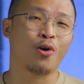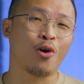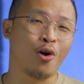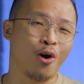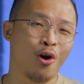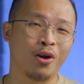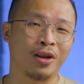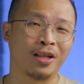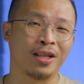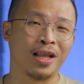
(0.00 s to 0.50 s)

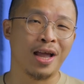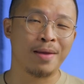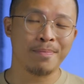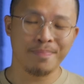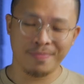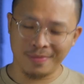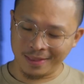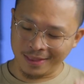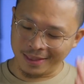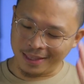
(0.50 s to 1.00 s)
all the time,
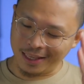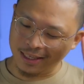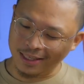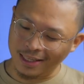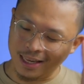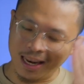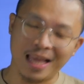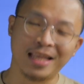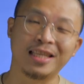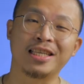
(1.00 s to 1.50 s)
this
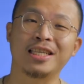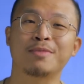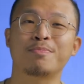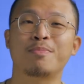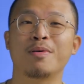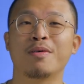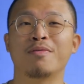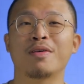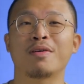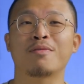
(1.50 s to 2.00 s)
lens is
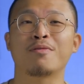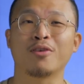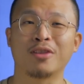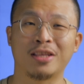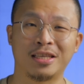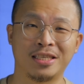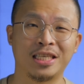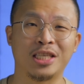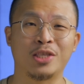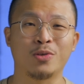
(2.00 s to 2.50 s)
perfect for
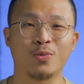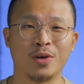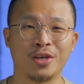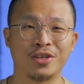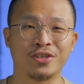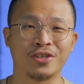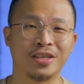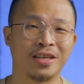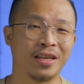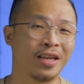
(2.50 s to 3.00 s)
the
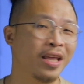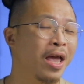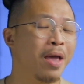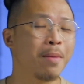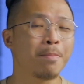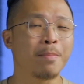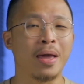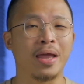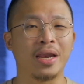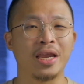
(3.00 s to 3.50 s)
situation.
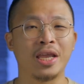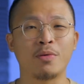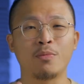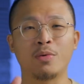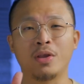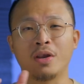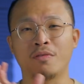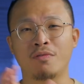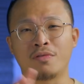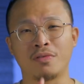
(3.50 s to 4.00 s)
Pairing it
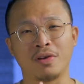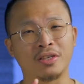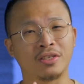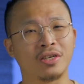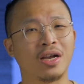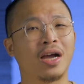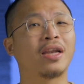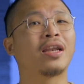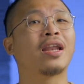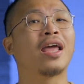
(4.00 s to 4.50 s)
with a fresh
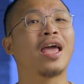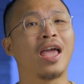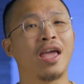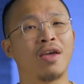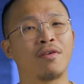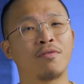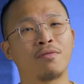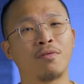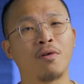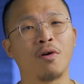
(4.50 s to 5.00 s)
gun,
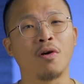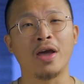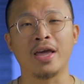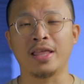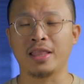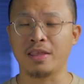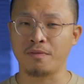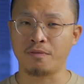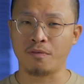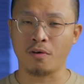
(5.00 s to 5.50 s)
f4
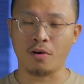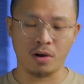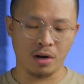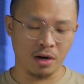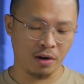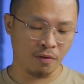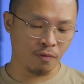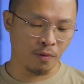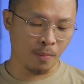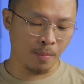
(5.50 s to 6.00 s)
and the focal
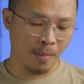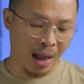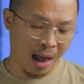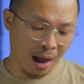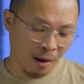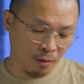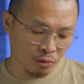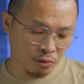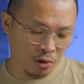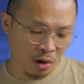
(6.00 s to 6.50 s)
length from
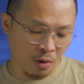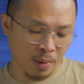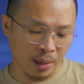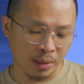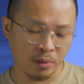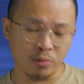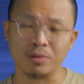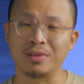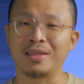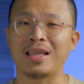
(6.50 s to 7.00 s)
ultra
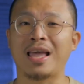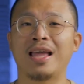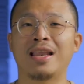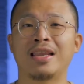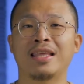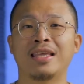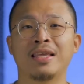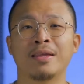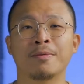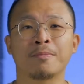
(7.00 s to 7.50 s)
wide to
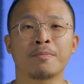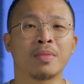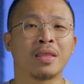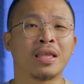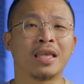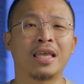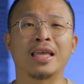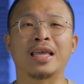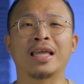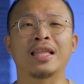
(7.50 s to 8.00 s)
tele,
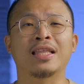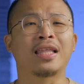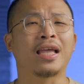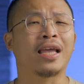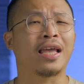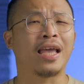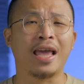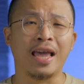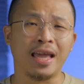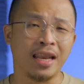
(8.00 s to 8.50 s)
it can
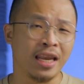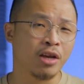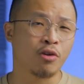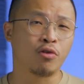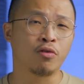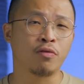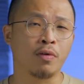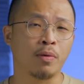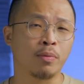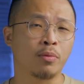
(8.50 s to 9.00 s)
take any
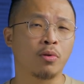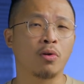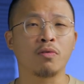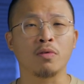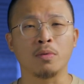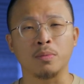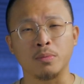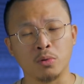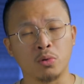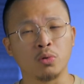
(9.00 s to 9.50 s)
group photo
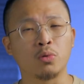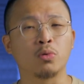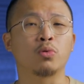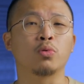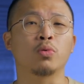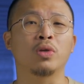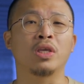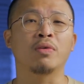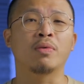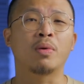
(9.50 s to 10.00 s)
from 2
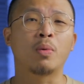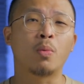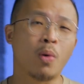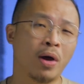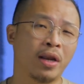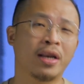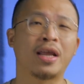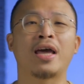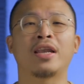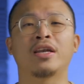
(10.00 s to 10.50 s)
to even
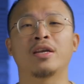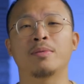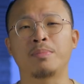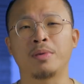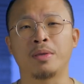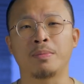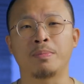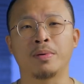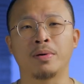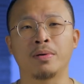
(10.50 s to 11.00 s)
100
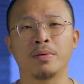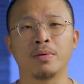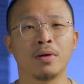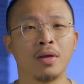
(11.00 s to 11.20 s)
people.